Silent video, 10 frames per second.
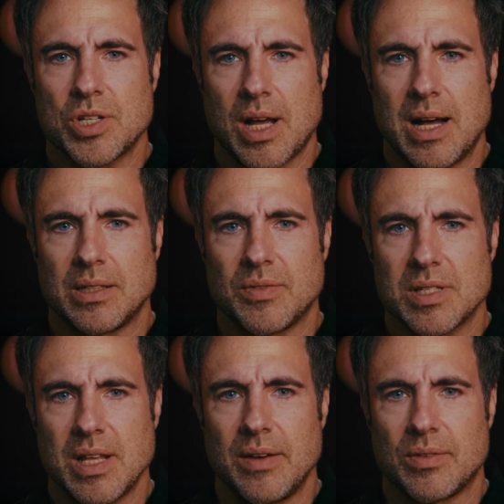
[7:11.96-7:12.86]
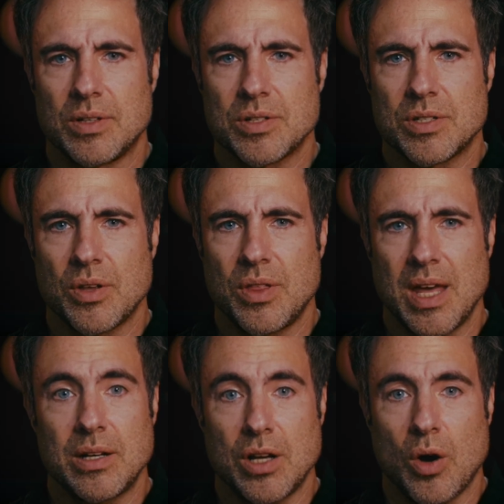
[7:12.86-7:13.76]
the child of slavers so
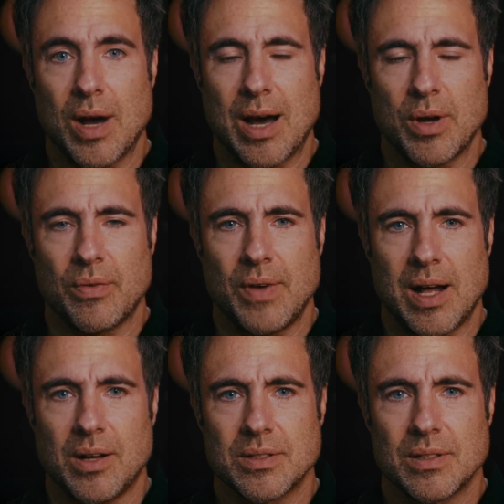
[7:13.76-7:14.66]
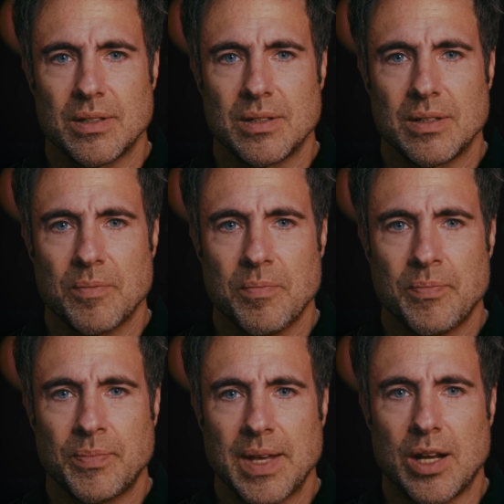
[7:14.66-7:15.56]
they'd know how it felt
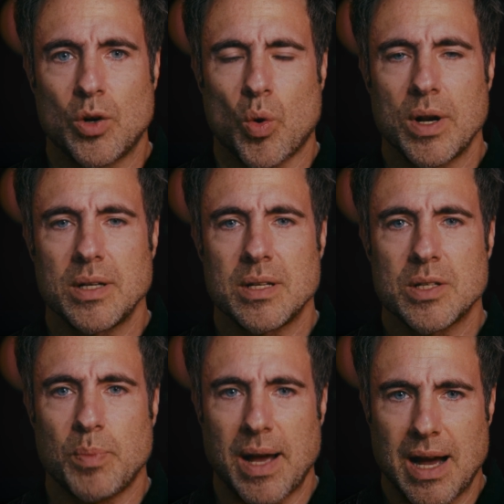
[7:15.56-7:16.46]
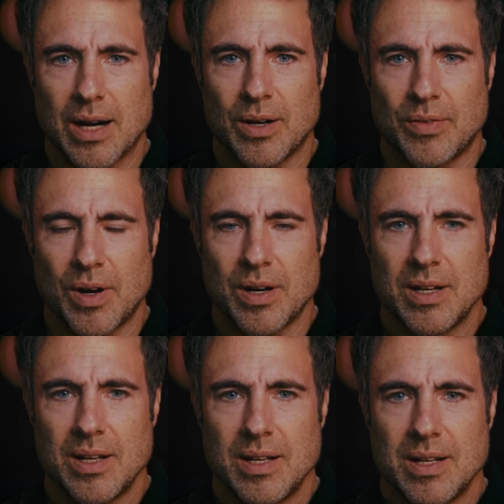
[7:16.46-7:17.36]
and according to his biographer,
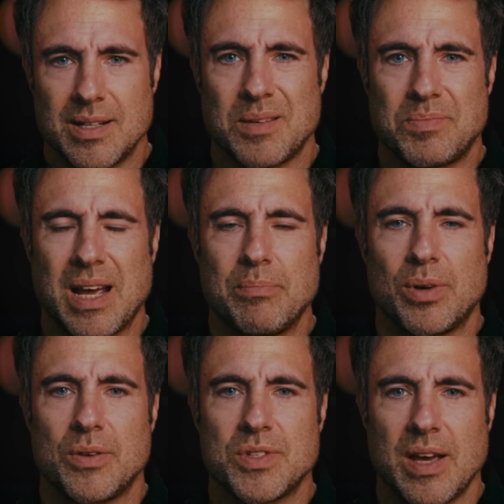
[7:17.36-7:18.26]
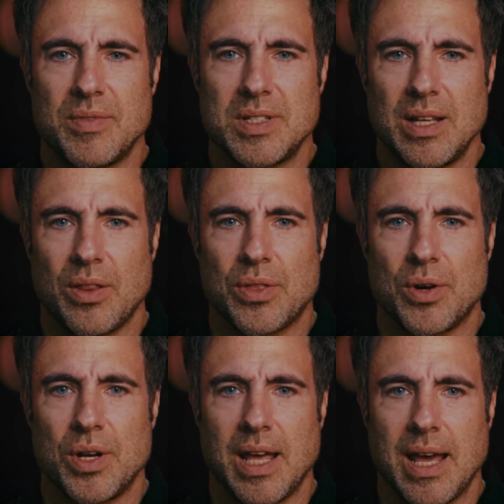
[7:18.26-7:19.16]
in September of
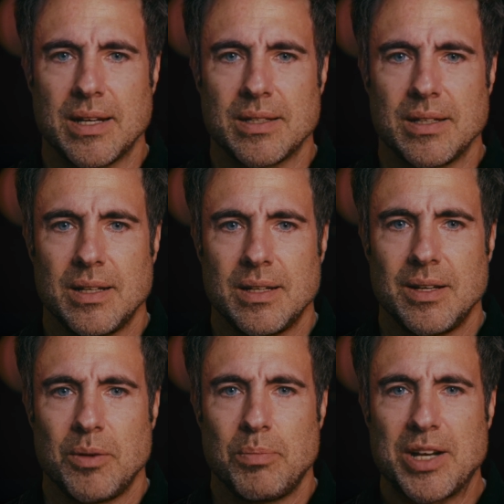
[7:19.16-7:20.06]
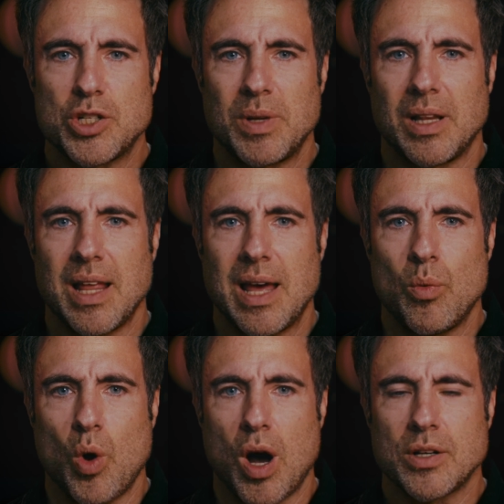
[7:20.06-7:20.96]
1738, Benjamin Lay
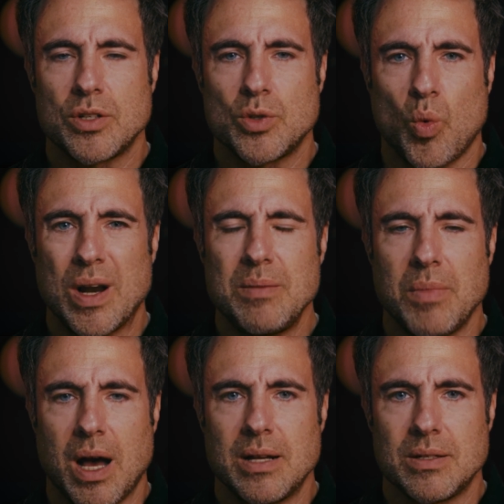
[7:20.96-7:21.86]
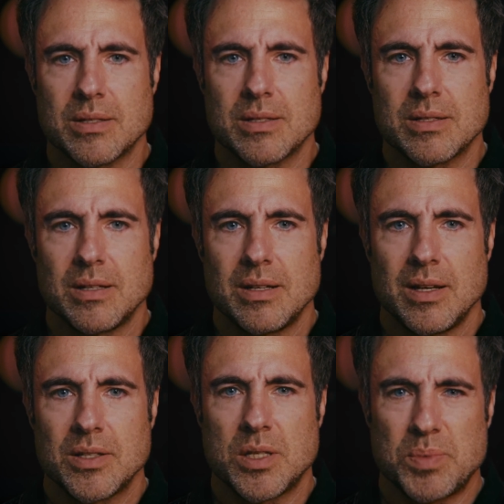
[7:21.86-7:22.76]
walked 20 miles,
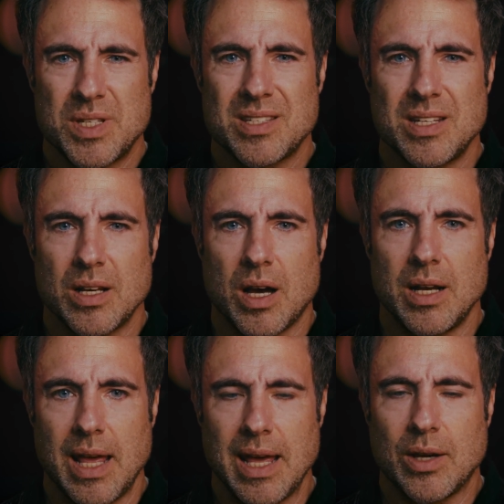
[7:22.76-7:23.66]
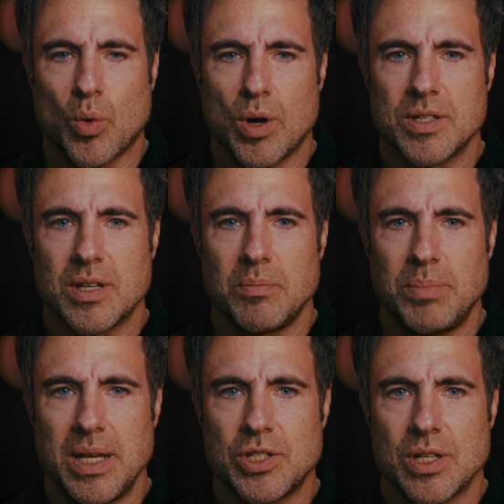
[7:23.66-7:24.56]
subsisting on acorns and
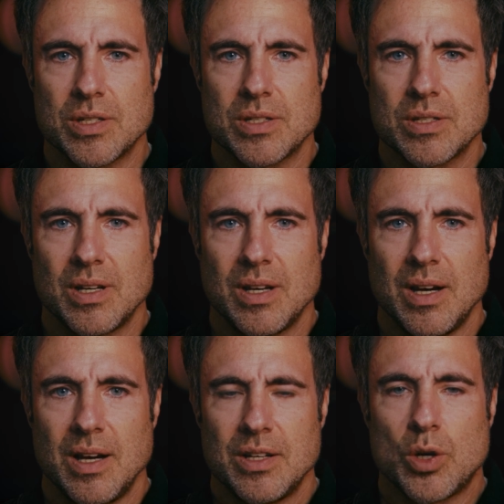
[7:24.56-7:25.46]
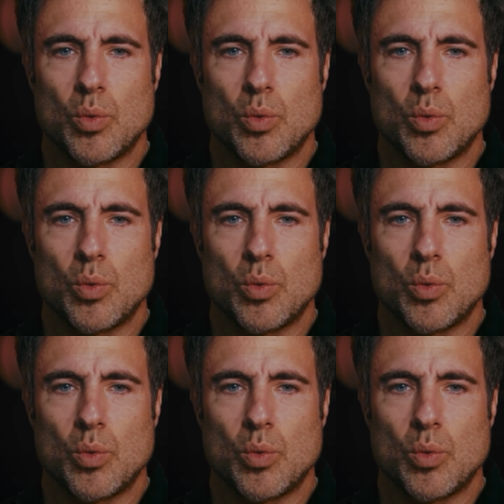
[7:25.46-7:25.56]
peaches, to